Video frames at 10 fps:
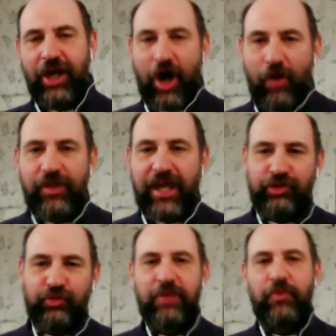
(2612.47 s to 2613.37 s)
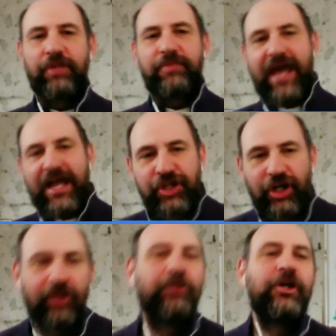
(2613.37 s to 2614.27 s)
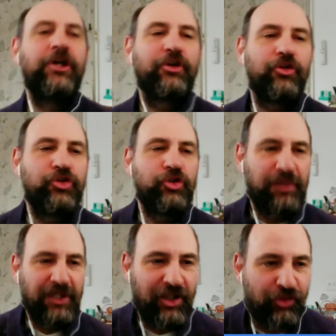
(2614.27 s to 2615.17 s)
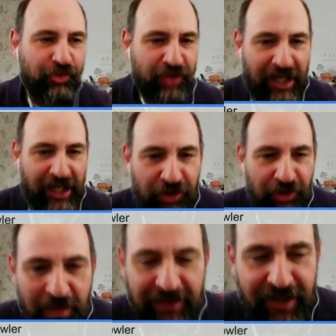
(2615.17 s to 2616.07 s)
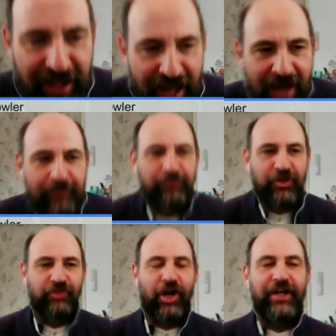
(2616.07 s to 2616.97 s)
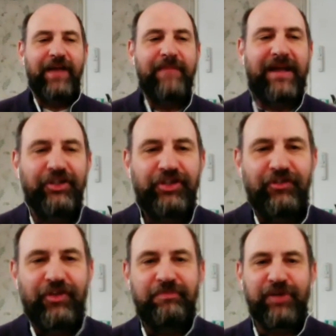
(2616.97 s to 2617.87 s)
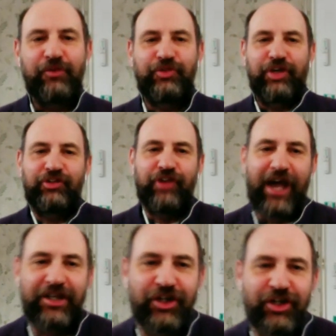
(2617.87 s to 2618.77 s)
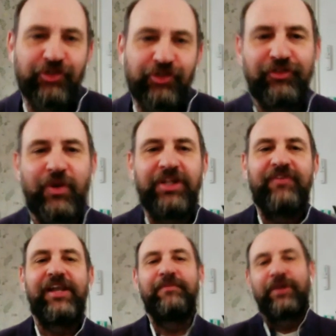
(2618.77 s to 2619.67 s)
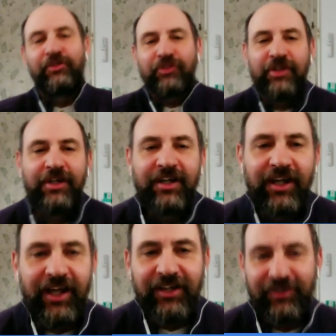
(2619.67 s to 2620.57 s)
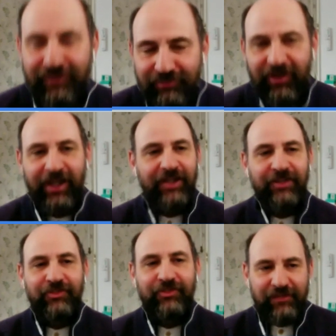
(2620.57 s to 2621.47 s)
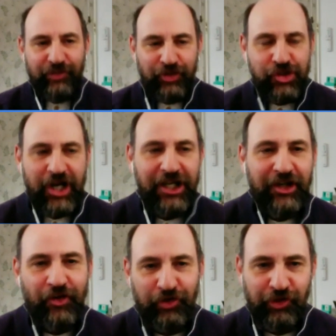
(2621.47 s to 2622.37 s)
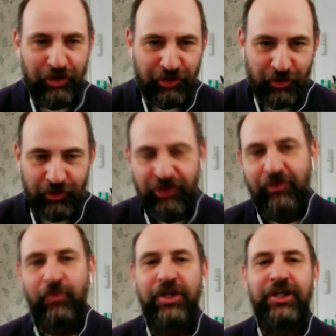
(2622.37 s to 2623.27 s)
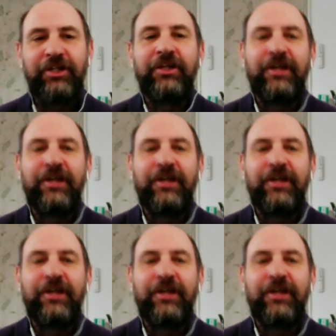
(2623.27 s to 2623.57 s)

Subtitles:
oh yes, we want to be Agile. Could you please design our mandatory process for Agile software development and give us a training course and a tool so that we can